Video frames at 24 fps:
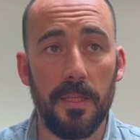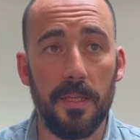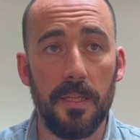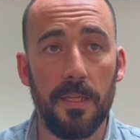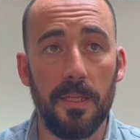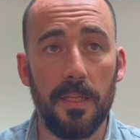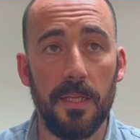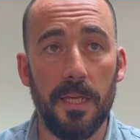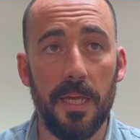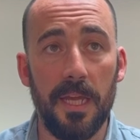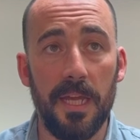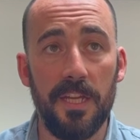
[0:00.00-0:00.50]

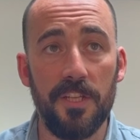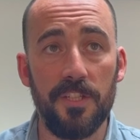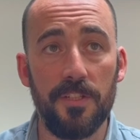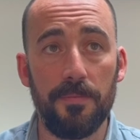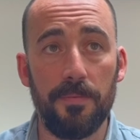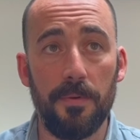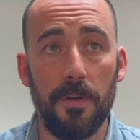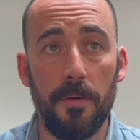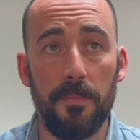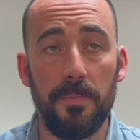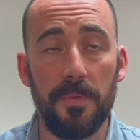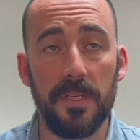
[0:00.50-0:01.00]
the
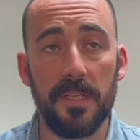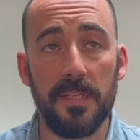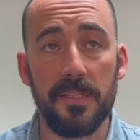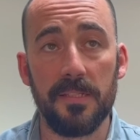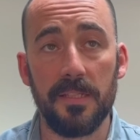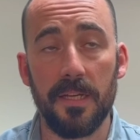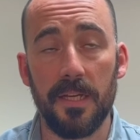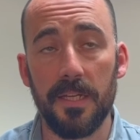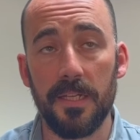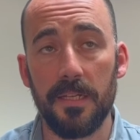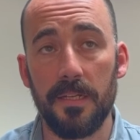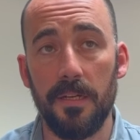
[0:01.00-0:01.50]
age-appropriate
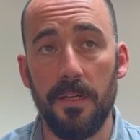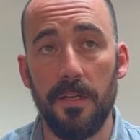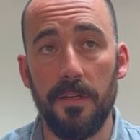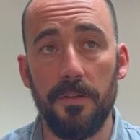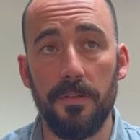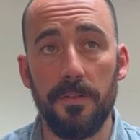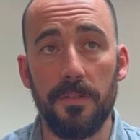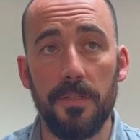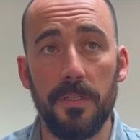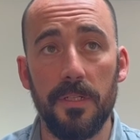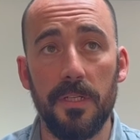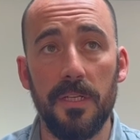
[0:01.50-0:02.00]
design
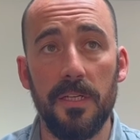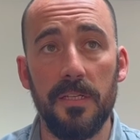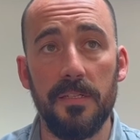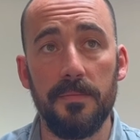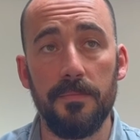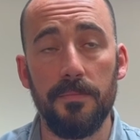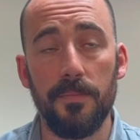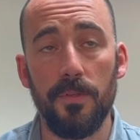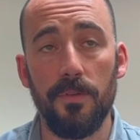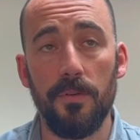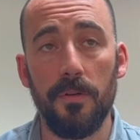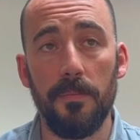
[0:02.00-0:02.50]
code is
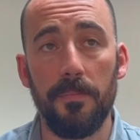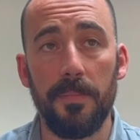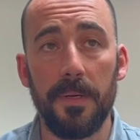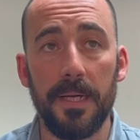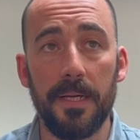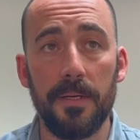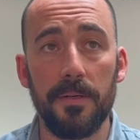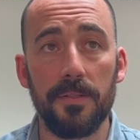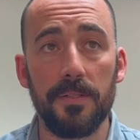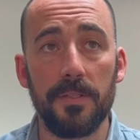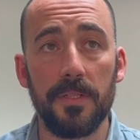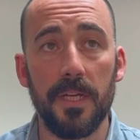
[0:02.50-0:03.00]
more
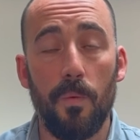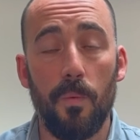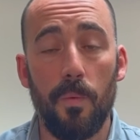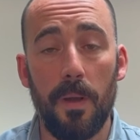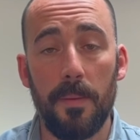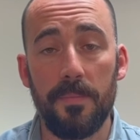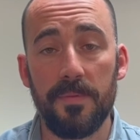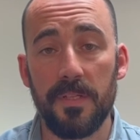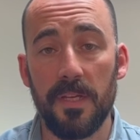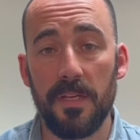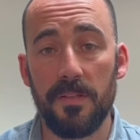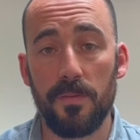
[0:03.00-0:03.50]
about
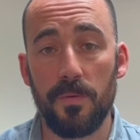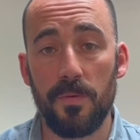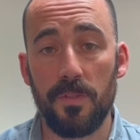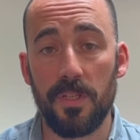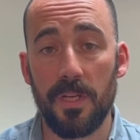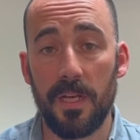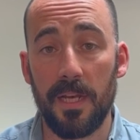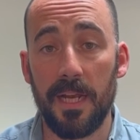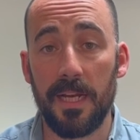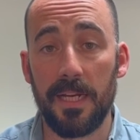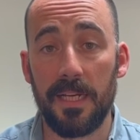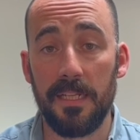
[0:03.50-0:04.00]
websites which
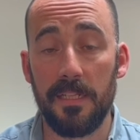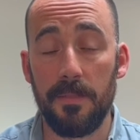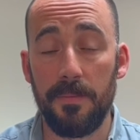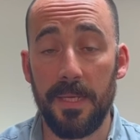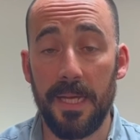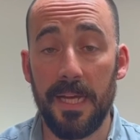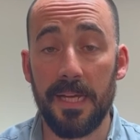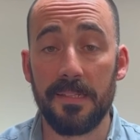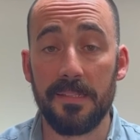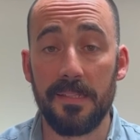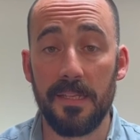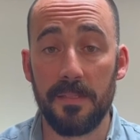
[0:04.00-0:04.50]
are likely to be
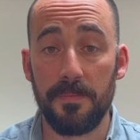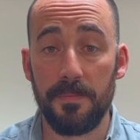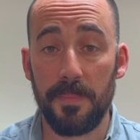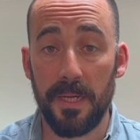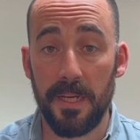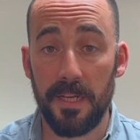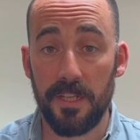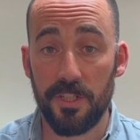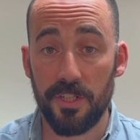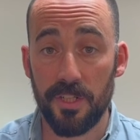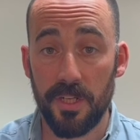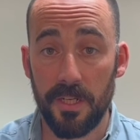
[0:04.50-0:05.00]
accessed
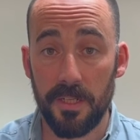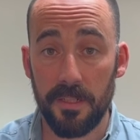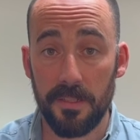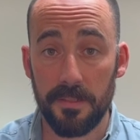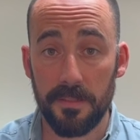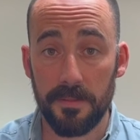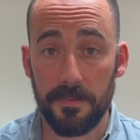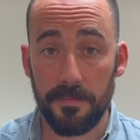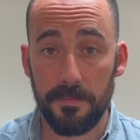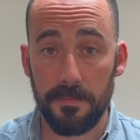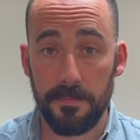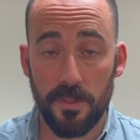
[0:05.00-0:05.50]
by a
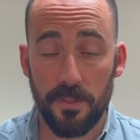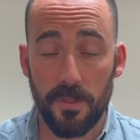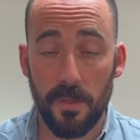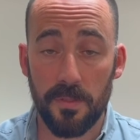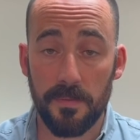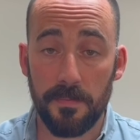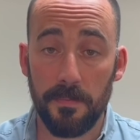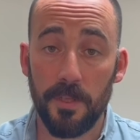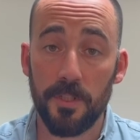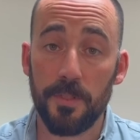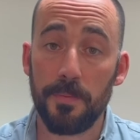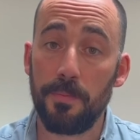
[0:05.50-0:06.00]
child. So
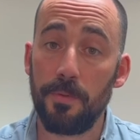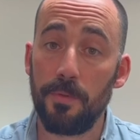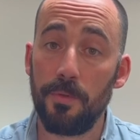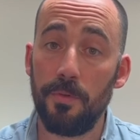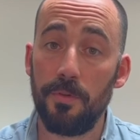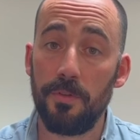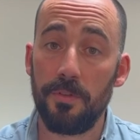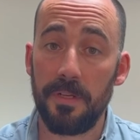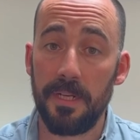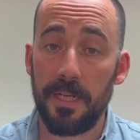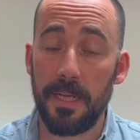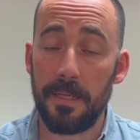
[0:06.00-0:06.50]
it's much
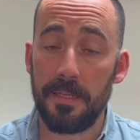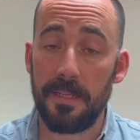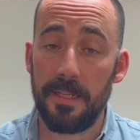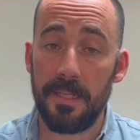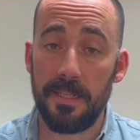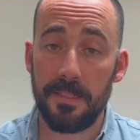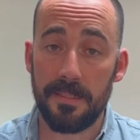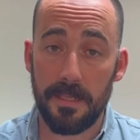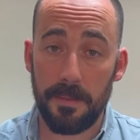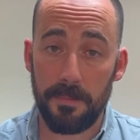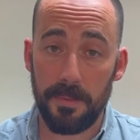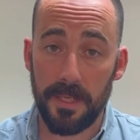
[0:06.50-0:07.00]
broader in
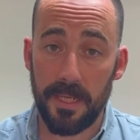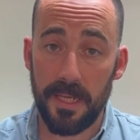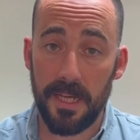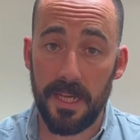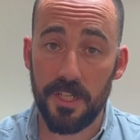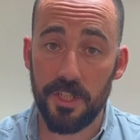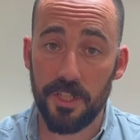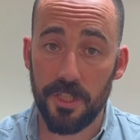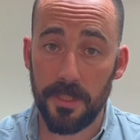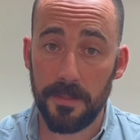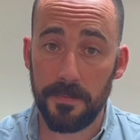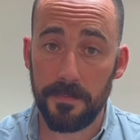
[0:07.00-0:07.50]
its
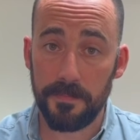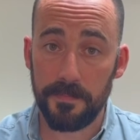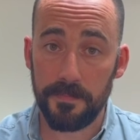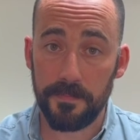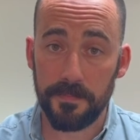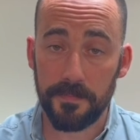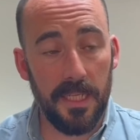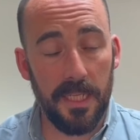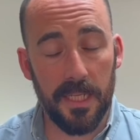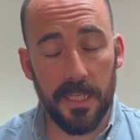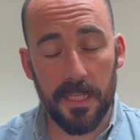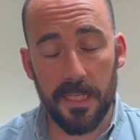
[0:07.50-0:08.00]
application.
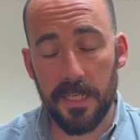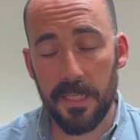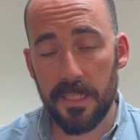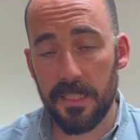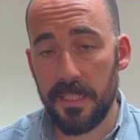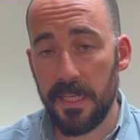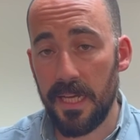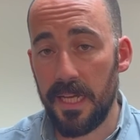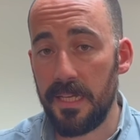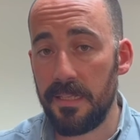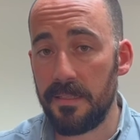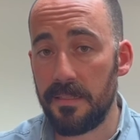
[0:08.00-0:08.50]
It
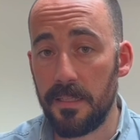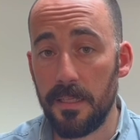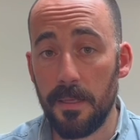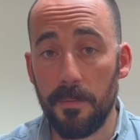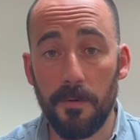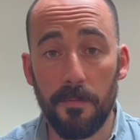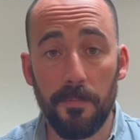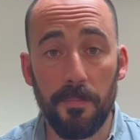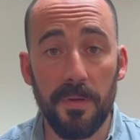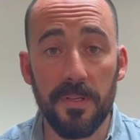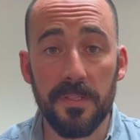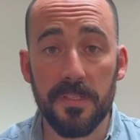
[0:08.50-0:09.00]
contains a
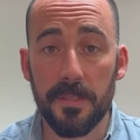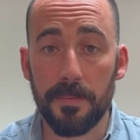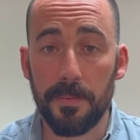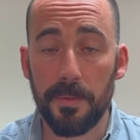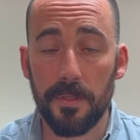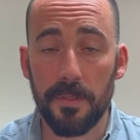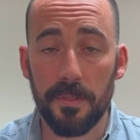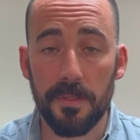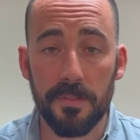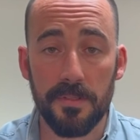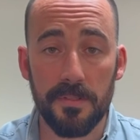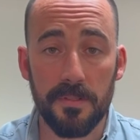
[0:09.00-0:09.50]
number of
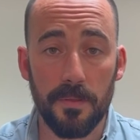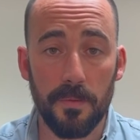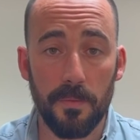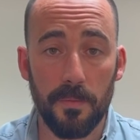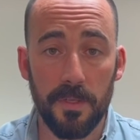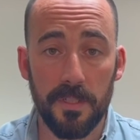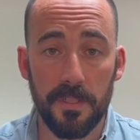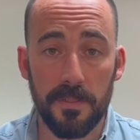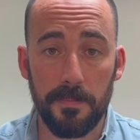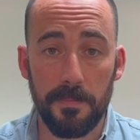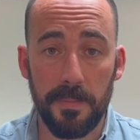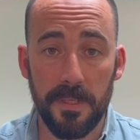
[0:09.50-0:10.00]
principles
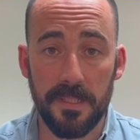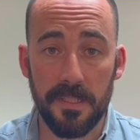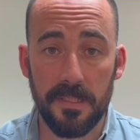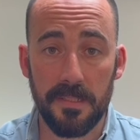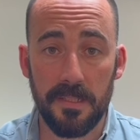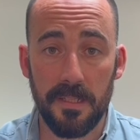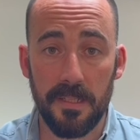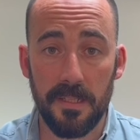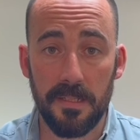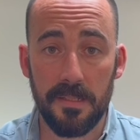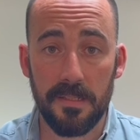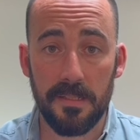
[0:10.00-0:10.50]
which
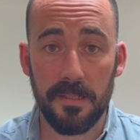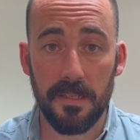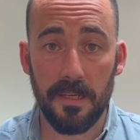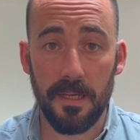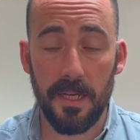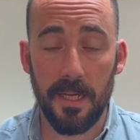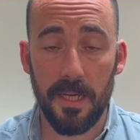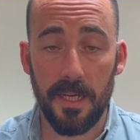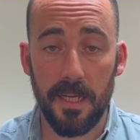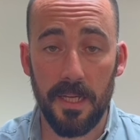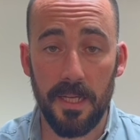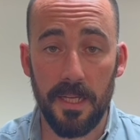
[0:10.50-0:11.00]
businesses
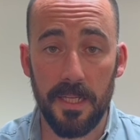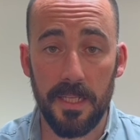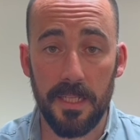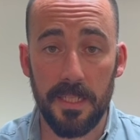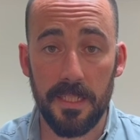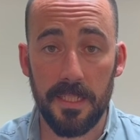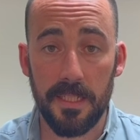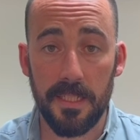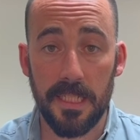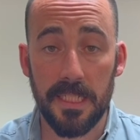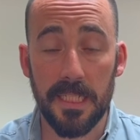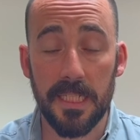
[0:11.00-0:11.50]

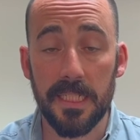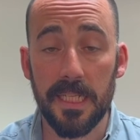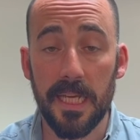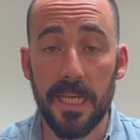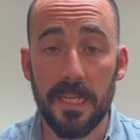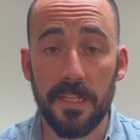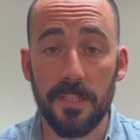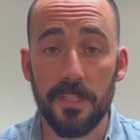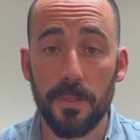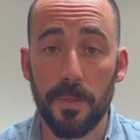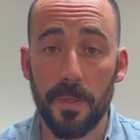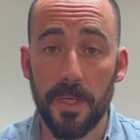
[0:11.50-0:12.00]
need to
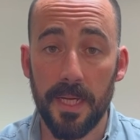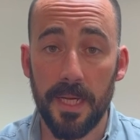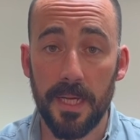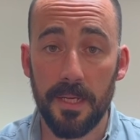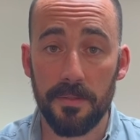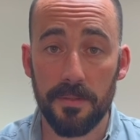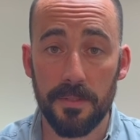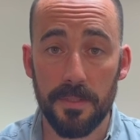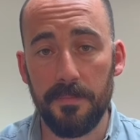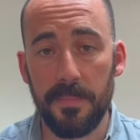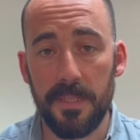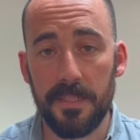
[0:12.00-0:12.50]
take into
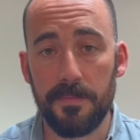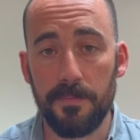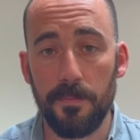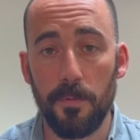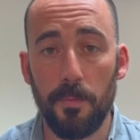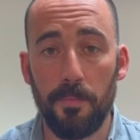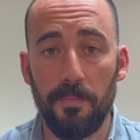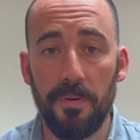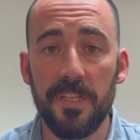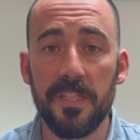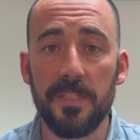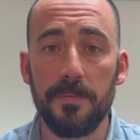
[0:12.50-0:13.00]
account. It's
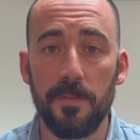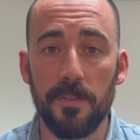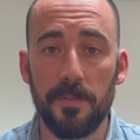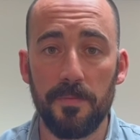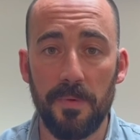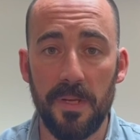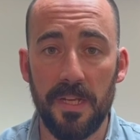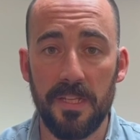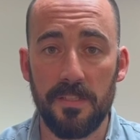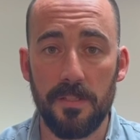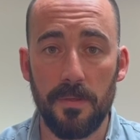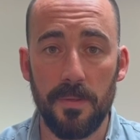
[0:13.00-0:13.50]
more
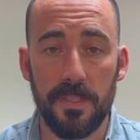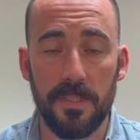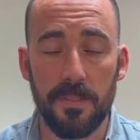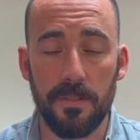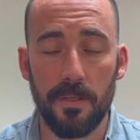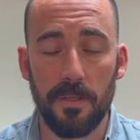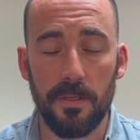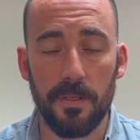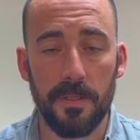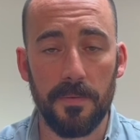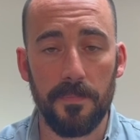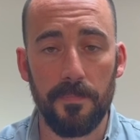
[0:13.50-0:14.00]
principles-based, so it's not